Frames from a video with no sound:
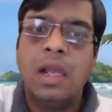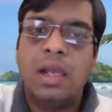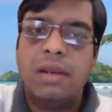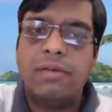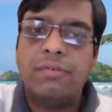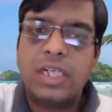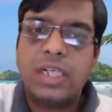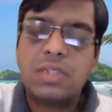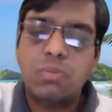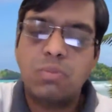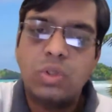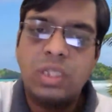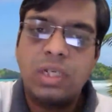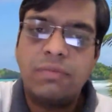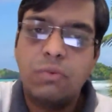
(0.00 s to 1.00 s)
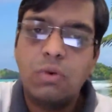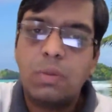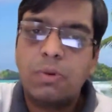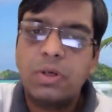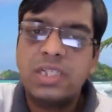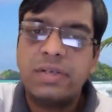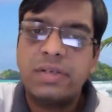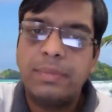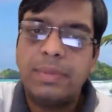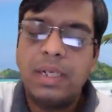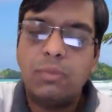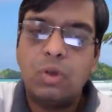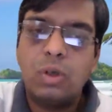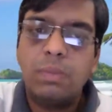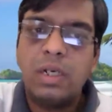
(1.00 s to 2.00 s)
If it is more than 4.7
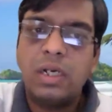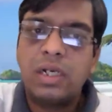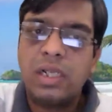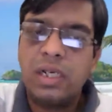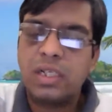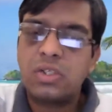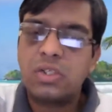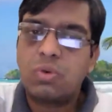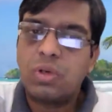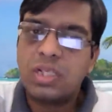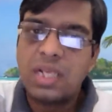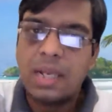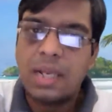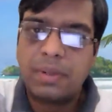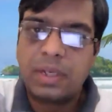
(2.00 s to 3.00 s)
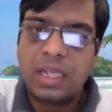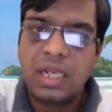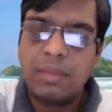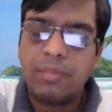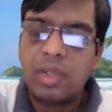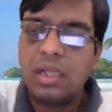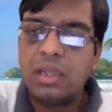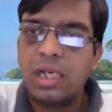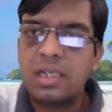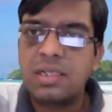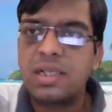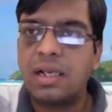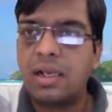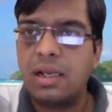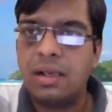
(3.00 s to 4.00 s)
millimole per liter, it is known as hyperkalemia, that
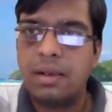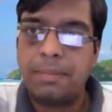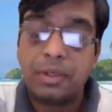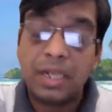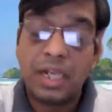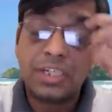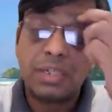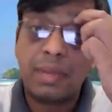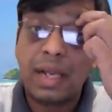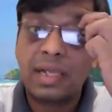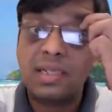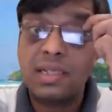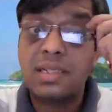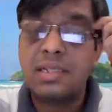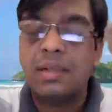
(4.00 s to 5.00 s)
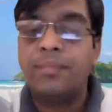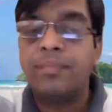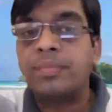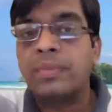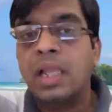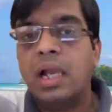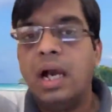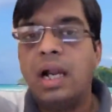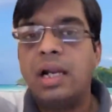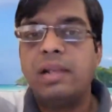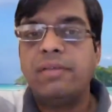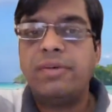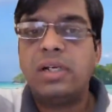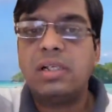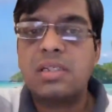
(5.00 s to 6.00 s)
is potassium excess. And
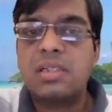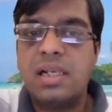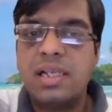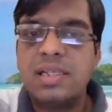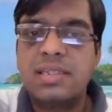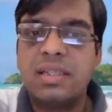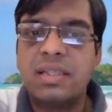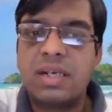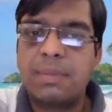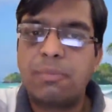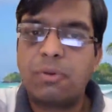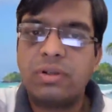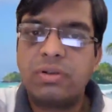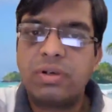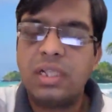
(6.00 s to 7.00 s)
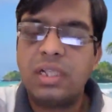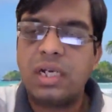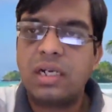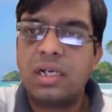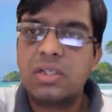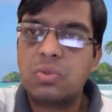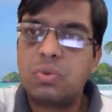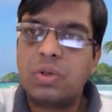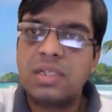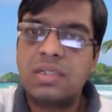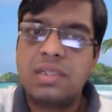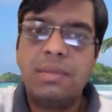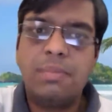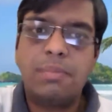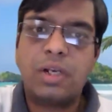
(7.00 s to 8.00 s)
if it is less than 3.3, then it is known as
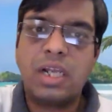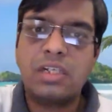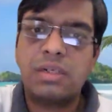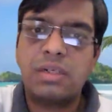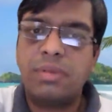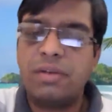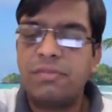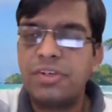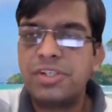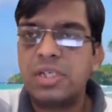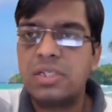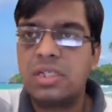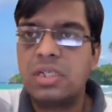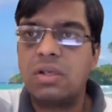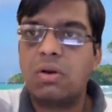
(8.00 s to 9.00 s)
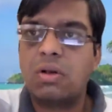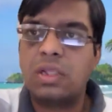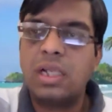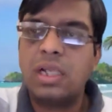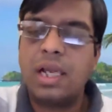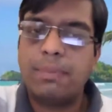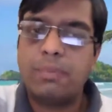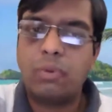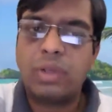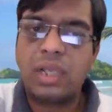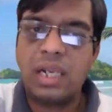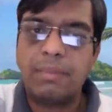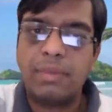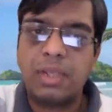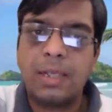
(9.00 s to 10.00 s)
the potassium deficiency or the
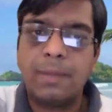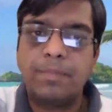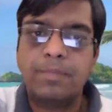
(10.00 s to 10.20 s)
hypokalemia.